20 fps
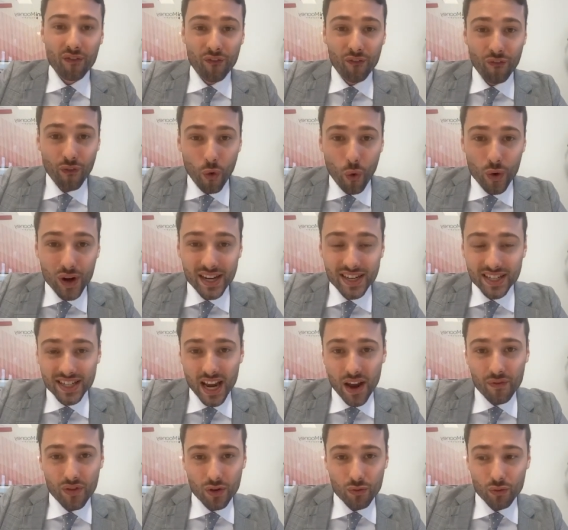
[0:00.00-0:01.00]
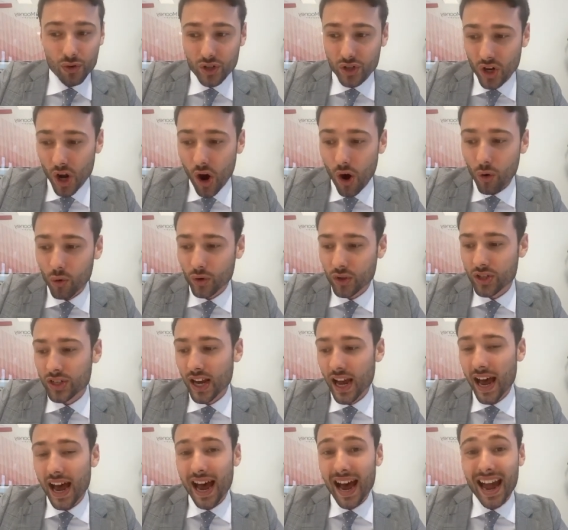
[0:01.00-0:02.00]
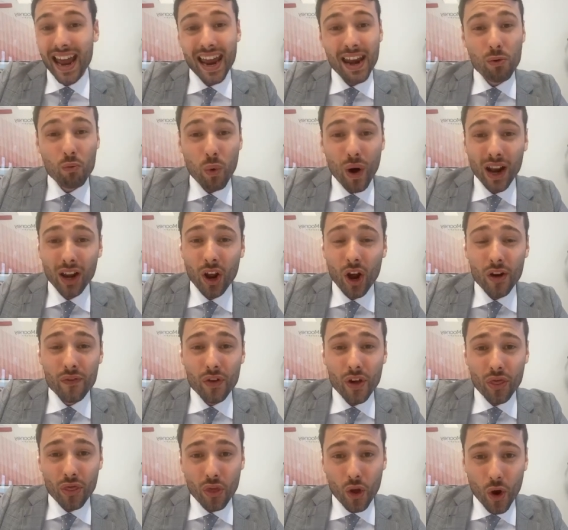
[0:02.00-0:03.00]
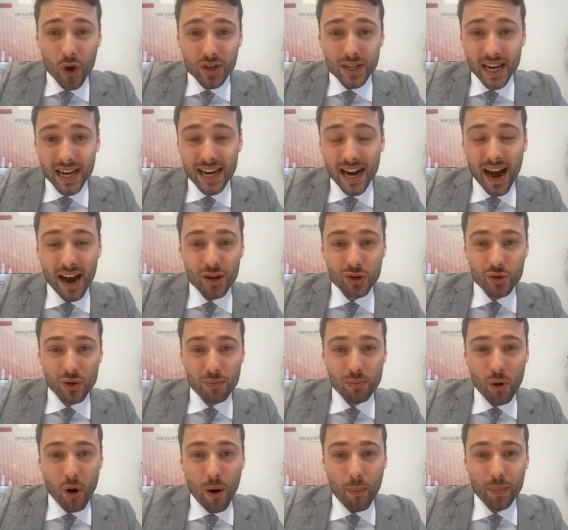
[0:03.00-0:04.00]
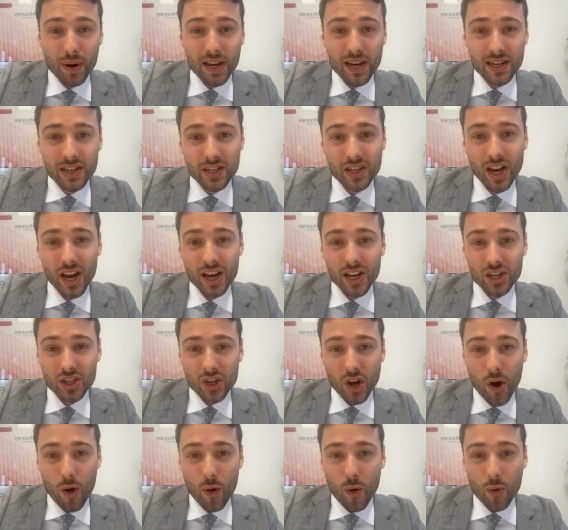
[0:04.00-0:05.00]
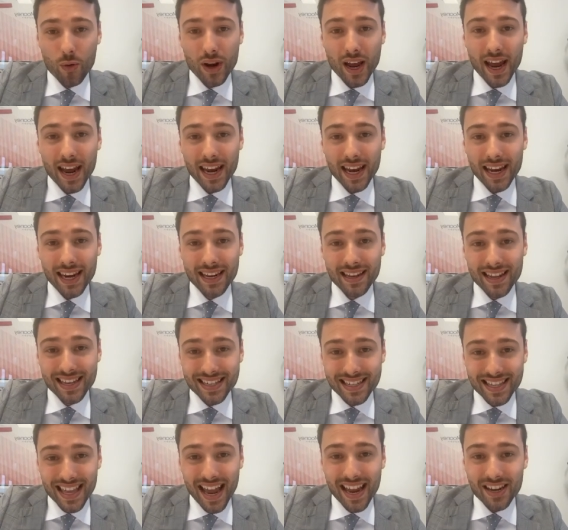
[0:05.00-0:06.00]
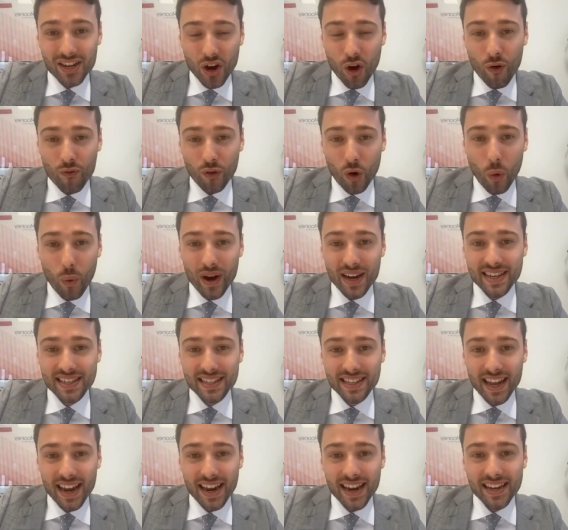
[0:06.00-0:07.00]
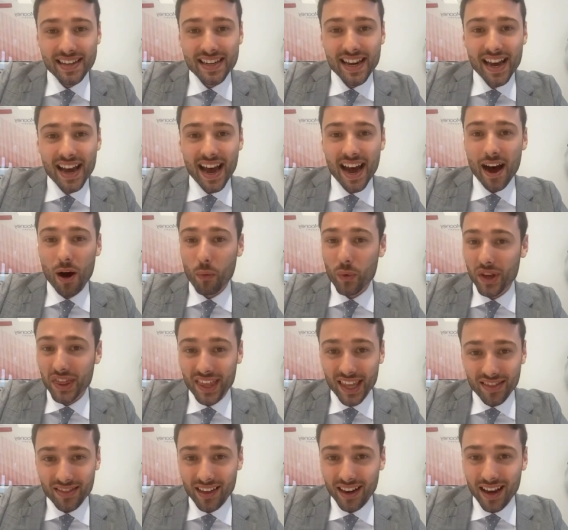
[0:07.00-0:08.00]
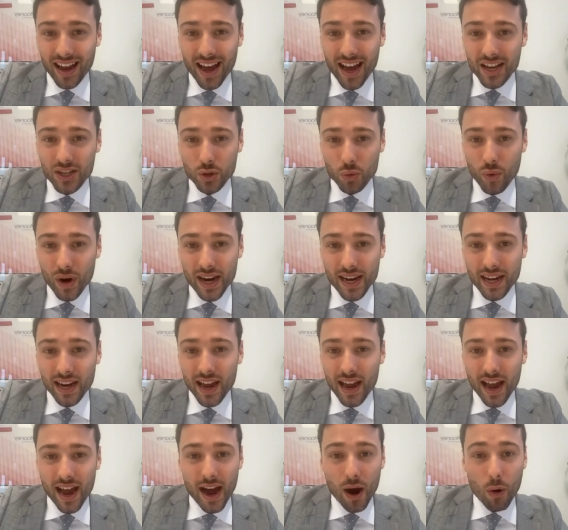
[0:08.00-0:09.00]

and 47 results, uh, and well over 1,300 properties sold in the state of Queensland uh, within the last week.